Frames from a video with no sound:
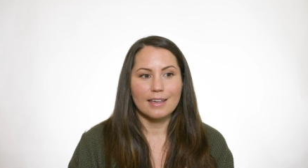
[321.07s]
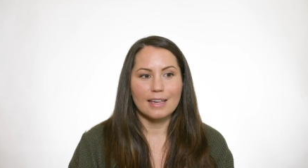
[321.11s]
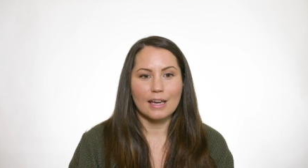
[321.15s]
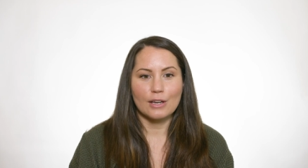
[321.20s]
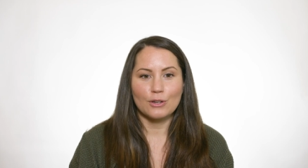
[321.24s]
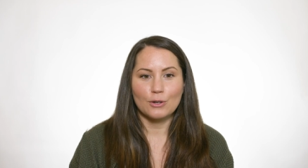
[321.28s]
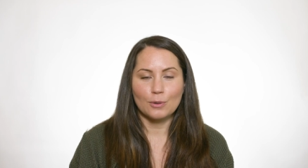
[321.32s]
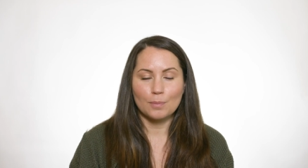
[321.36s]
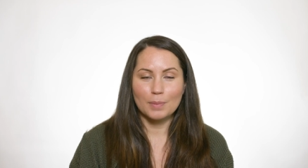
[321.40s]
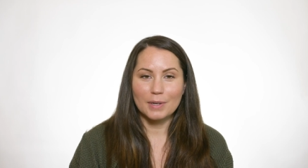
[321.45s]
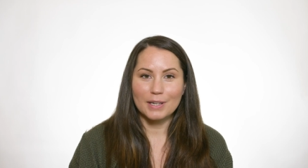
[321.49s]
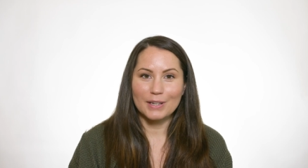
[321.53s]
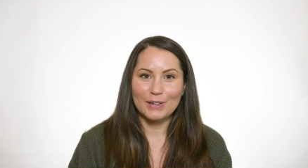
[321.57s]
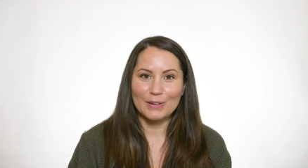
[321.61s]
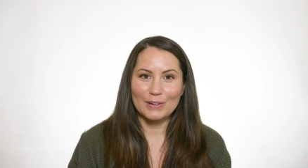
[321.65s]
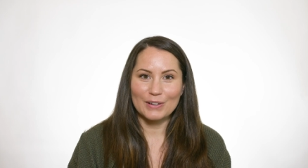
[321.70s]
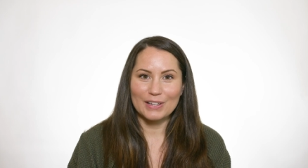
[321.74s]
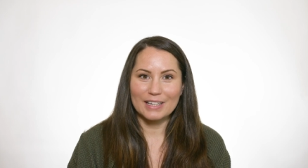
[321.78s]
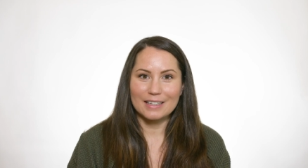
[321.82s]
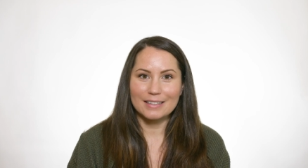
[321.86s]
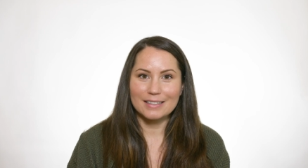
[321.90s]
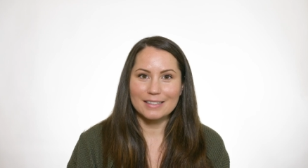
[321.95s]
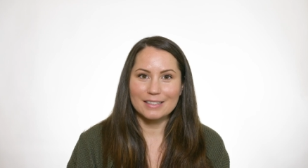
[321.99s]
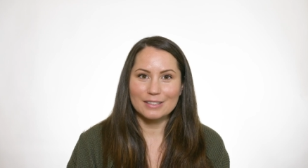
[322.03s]
get your
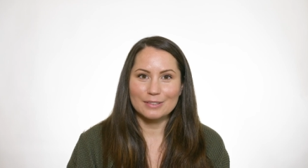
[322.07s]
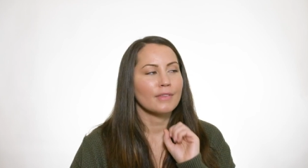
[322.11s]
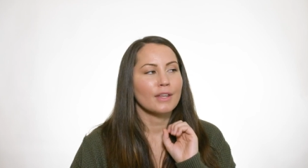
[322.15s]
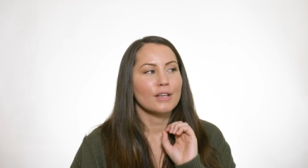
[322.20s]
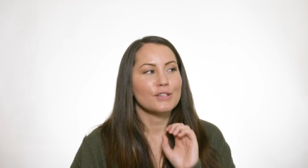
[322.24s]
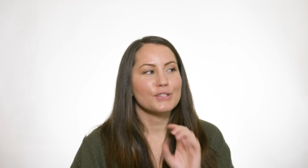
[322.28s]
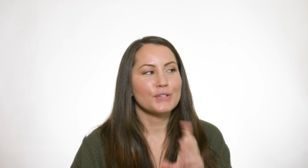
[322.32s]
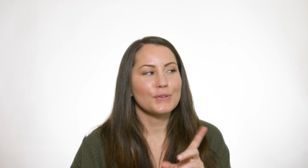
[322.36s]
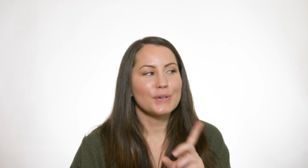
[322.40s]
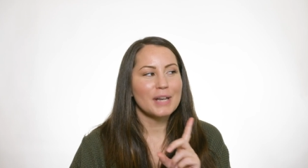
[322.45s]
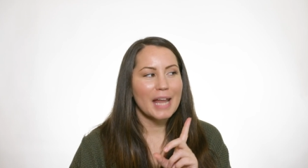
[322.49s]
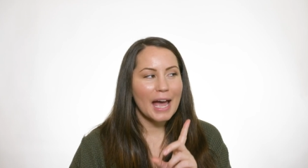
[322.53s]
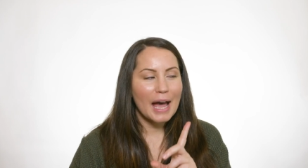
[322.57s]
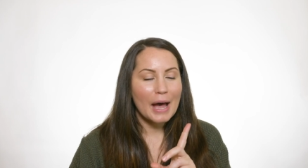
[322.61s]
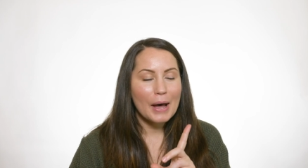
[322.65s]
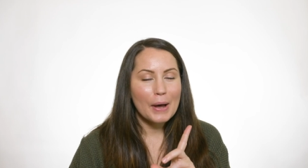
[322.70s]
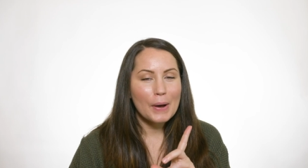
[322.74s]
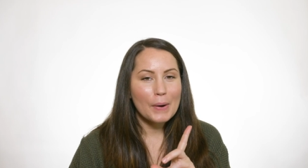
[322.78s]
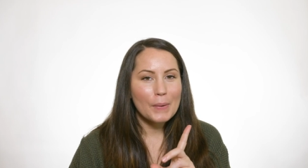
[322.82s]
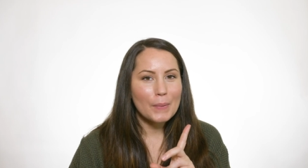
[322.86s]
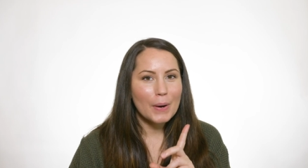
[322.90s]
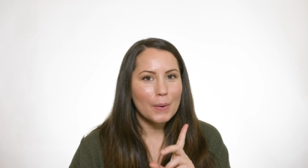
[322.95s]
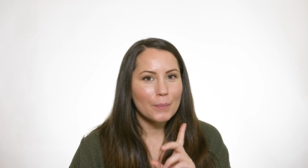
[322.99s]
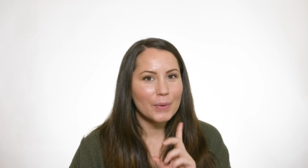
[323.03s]
period. So
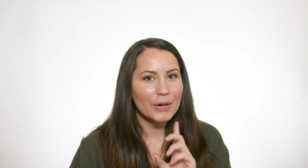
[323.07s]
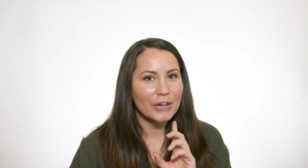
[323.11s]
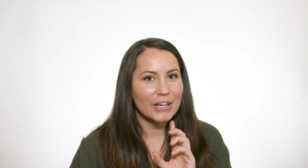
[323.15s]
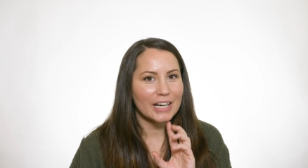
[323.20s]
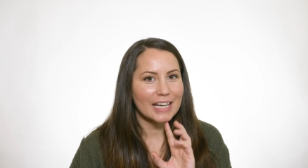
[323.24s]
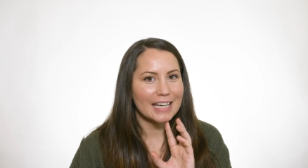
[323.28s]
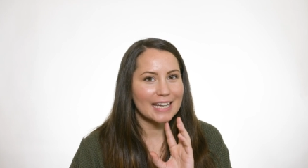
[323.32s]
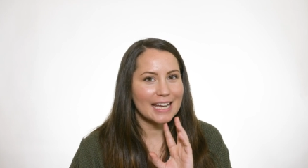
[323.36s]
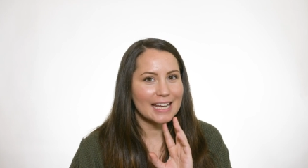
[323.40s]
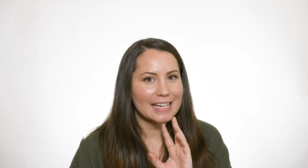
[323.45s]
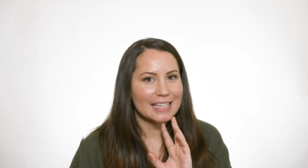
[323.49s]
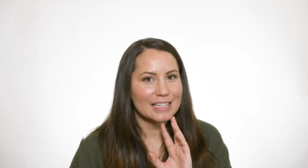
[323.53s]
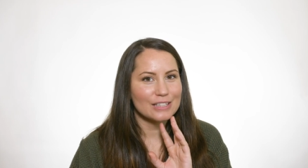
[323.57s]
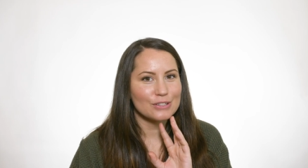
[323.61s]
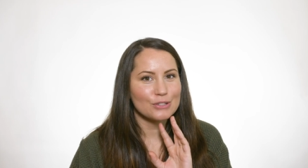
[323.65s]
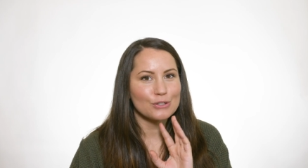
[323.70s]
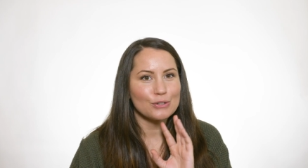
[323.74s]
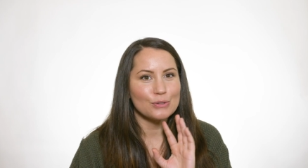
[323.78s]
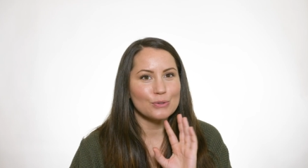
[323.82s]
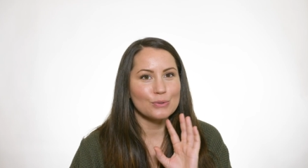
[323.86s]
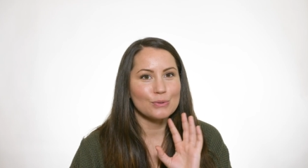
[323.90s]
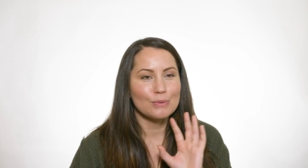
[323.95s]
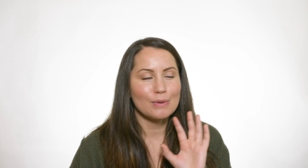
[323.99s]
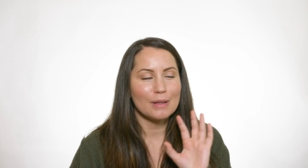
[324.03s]
now we're gonna get
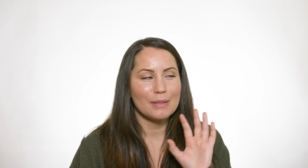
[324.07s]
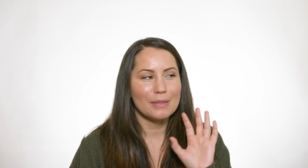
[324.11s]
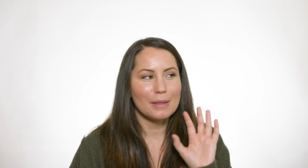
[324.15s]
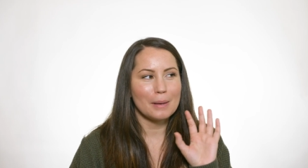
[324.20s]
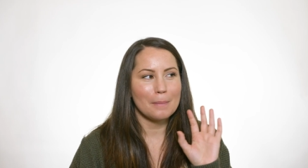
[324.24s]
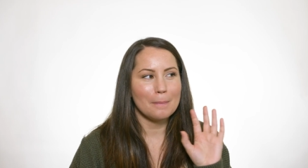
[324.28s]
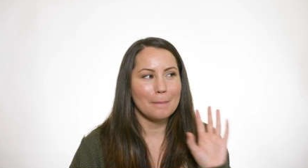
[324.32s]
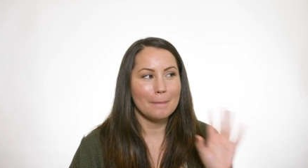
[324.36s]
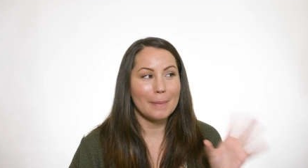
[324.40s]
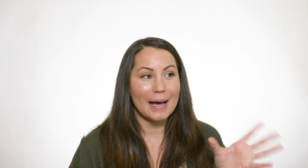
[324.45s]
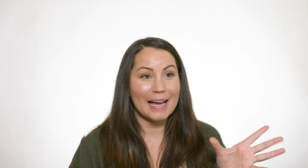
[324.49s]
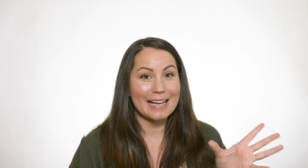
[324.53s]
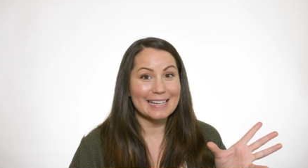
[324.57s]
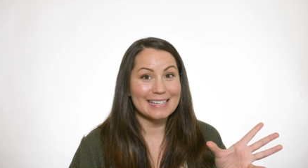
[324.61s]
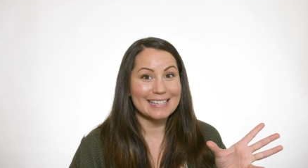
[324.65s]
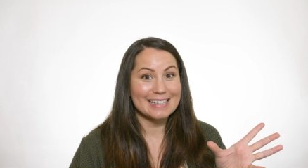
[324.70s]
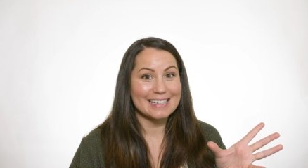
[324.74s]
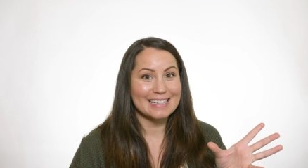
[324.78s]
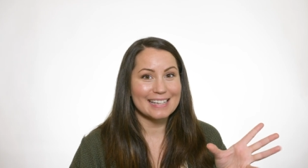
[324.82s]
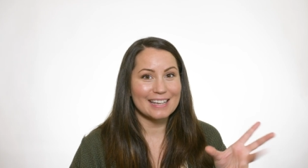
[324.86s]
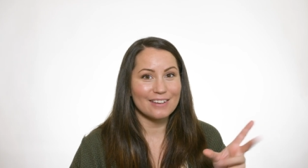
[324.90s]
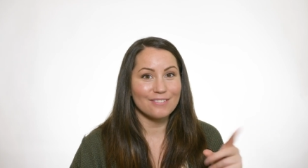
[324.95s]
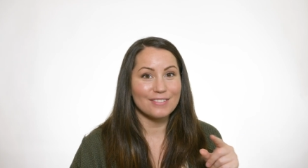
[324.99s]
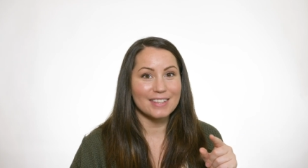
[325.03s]
into the
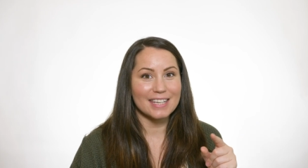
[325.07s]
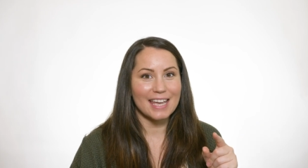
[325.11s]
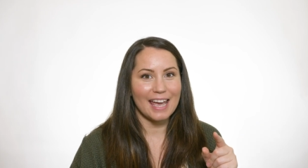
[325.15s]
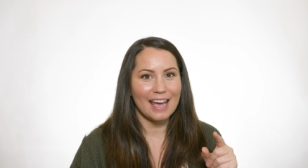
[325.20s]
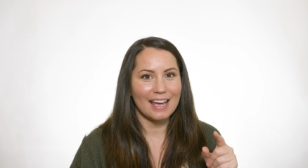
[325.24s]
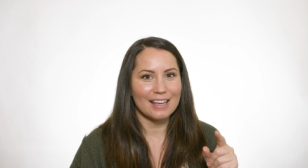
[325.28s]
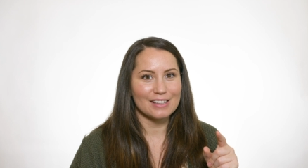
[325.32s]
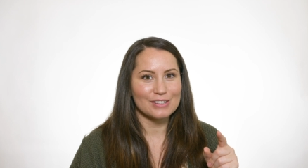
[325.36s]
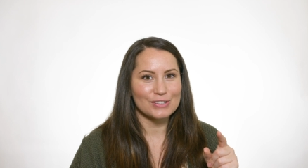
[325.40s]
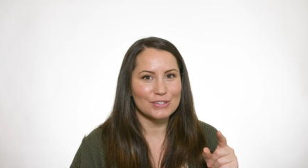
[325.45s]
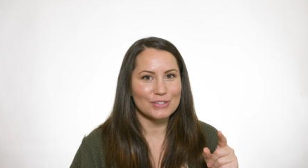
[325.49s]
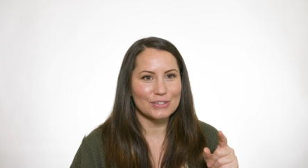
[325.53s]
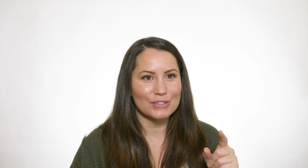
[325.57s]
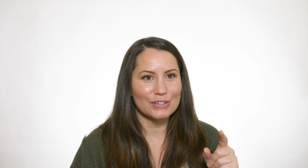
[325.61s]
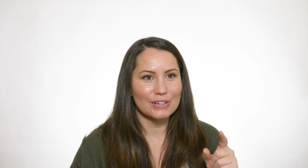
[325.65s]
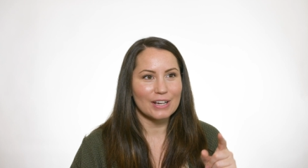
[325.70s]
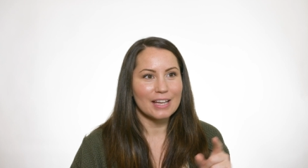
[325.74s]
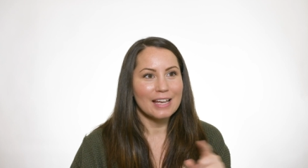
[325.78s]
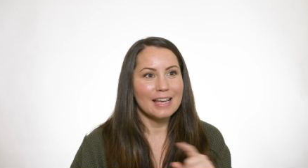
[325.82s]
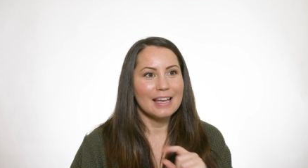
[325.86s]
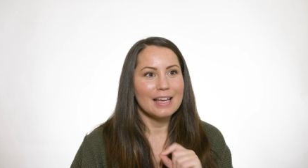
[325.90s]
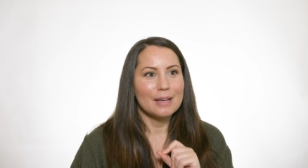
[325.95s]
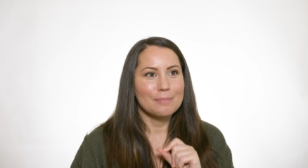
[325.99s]
but of the answer,